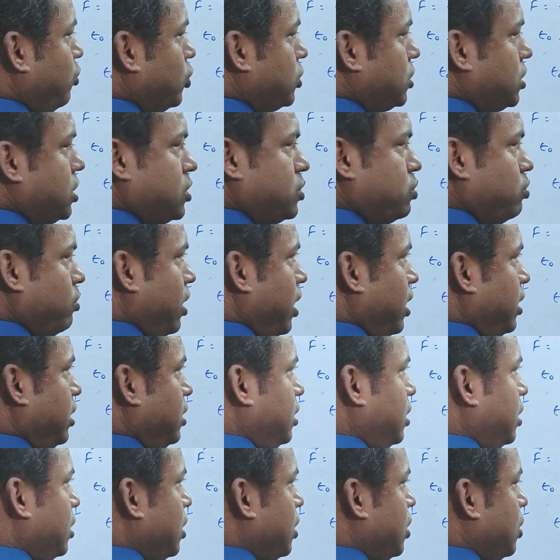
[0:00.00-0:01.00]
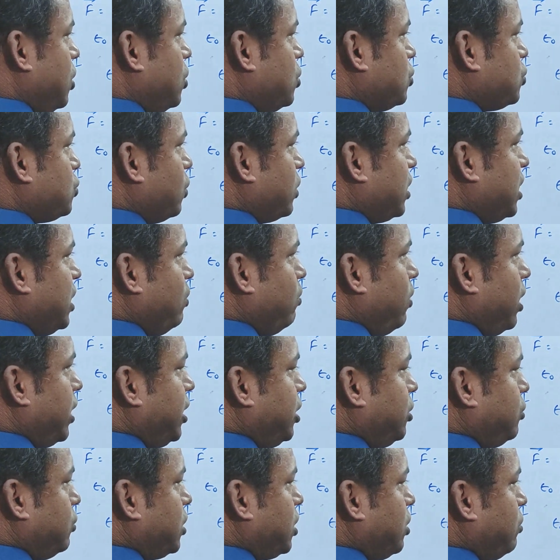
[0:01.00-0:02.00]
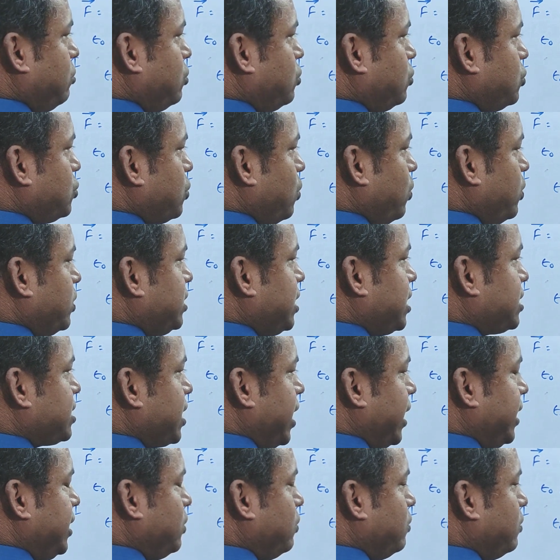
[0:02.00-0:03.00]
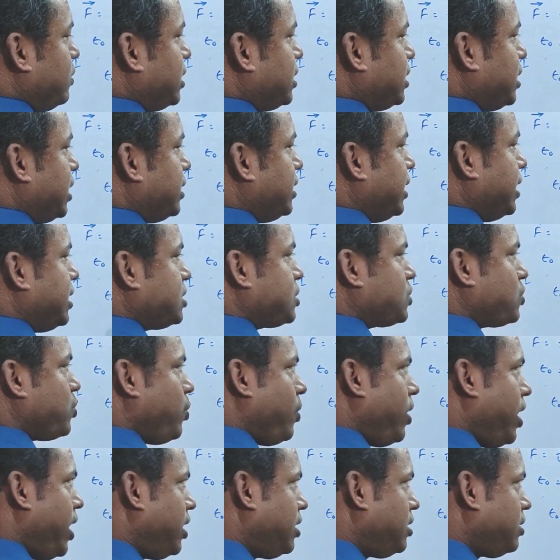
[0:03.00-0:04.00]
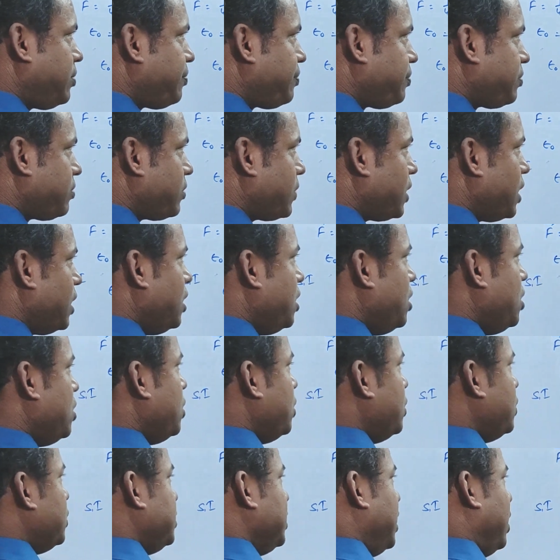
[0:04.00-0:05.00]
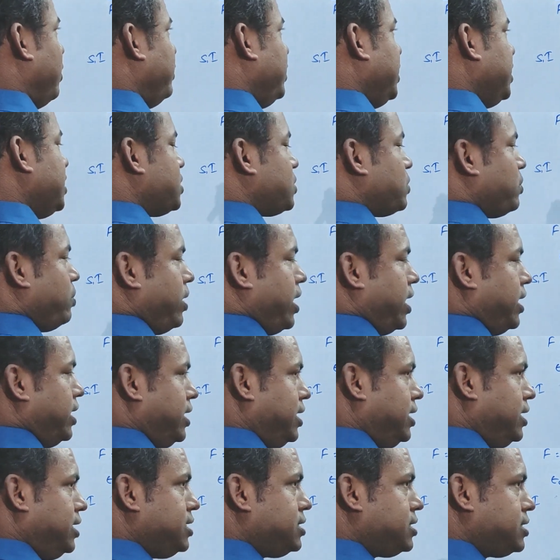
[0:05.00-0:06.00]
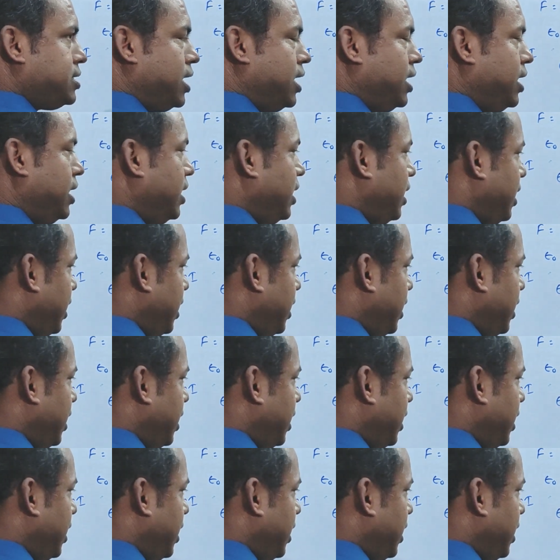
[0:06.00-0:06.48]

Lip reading: both is 1. So Q1 into Q2. So we just write over there that is square. Now D square. D is the